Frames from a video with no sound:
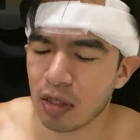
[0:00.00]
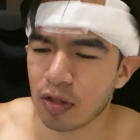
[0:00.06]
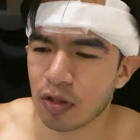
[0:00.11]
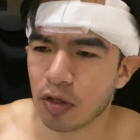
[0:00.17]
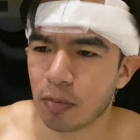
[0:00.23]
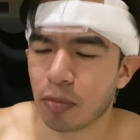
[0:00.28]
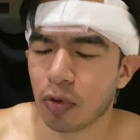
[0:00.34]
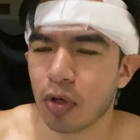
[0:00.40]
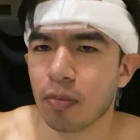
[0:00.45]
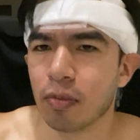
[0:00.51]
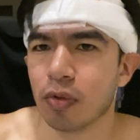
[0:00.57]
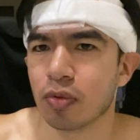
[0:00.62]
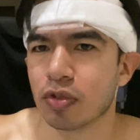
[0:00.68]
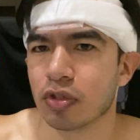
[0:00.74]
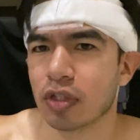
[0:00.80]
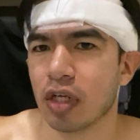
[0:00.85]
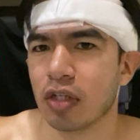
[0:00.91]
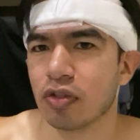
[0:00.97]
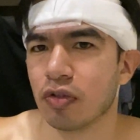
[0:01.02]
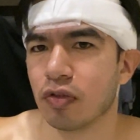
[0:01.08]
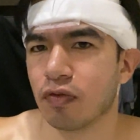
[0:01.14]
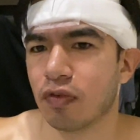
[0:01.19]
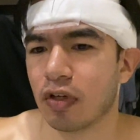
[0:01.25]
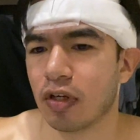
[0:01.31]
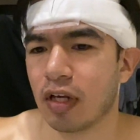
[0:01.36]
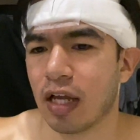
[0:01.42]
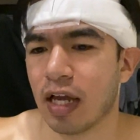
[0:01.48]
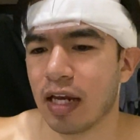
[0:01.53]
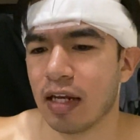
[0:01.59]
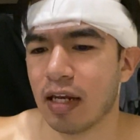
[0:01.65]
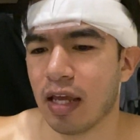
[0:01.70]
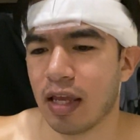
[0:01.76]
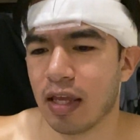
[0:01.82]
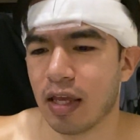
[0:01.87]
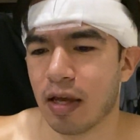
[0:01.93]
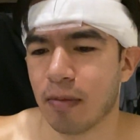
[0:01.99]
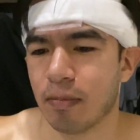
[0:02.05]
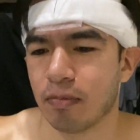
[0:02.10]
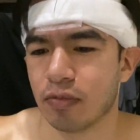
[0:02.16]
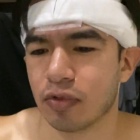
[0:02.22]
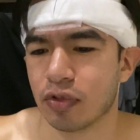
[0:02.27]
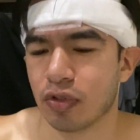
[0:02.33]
The appointment was scheduled for 9 a.m.